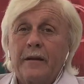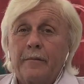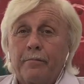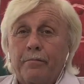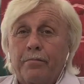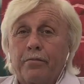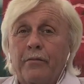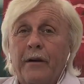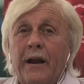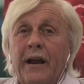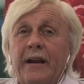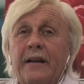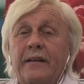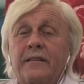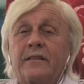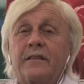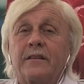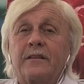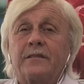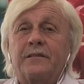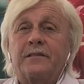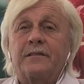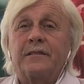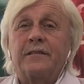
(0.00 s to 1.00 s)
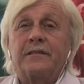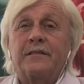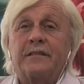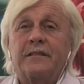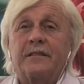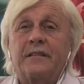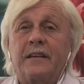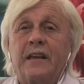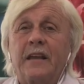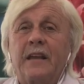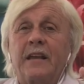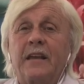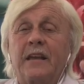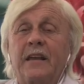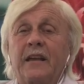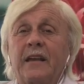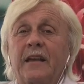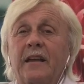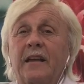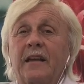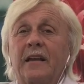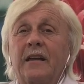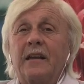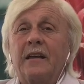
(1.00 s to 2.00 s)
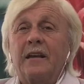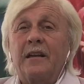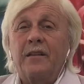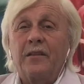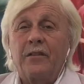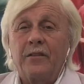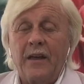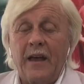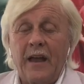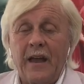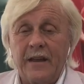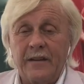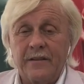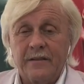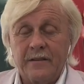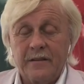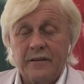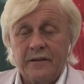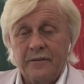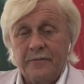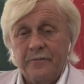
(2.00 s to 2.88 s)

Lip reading: practice seeing that.